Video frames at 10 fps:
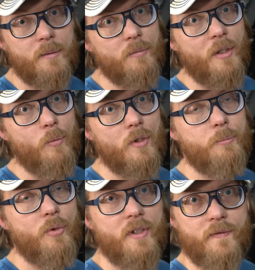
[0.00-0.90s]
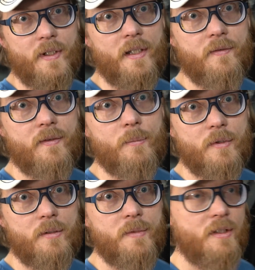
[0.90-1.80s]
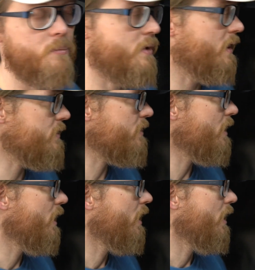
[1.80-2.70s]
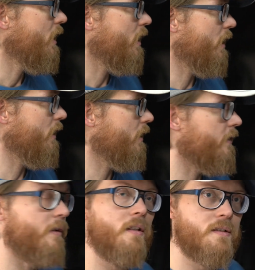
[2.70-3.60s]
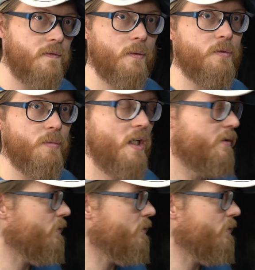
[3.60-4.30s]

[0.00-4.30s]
by 1.5 millimeter pitch nuts from the bottom